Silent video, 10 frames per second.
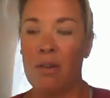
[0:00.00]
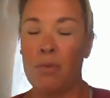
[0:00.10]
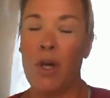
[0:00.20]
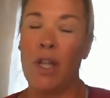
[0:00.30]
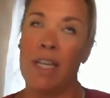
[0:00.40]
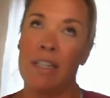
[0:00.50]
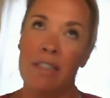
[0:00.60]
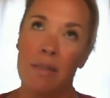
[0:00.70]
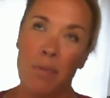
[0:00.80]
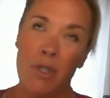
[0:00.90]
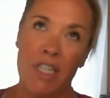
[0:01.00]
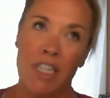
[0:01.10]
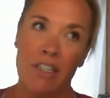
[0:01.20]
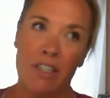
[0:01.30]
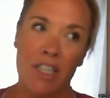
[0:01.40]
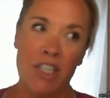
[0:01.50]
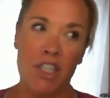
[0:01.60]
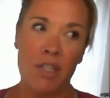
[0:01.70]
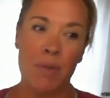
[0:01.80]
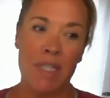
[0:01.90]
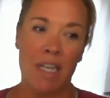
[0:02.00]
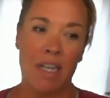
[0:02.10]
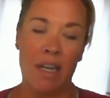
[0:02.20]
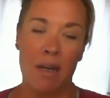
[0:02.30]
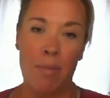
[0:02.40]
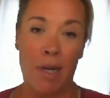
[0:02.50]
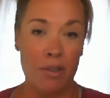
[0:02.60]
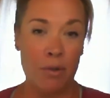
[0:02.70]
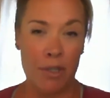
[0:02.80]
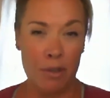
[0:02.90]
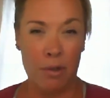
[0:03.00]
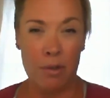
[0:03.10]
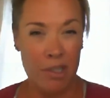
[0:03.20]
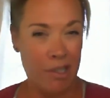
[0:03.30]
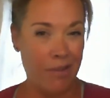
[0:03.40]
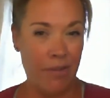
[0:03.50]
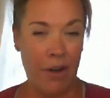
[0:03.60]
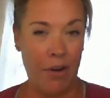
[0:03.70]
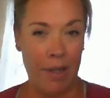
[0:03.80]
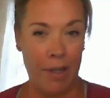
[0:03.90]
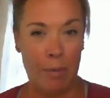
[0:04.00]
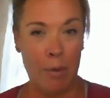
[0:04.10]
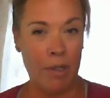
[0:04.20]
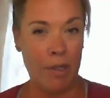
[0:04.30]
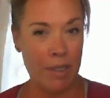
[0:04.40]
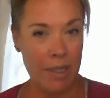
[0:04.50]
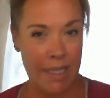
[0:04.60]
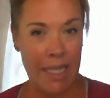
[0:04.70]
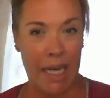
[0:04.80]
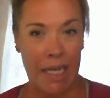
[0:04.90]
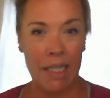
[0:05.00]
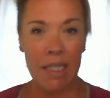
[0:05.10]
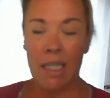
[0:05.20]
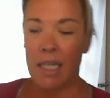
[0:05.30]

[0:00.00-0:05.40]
Well, and particularly she was in a Montessori school, which is a very liberal setting.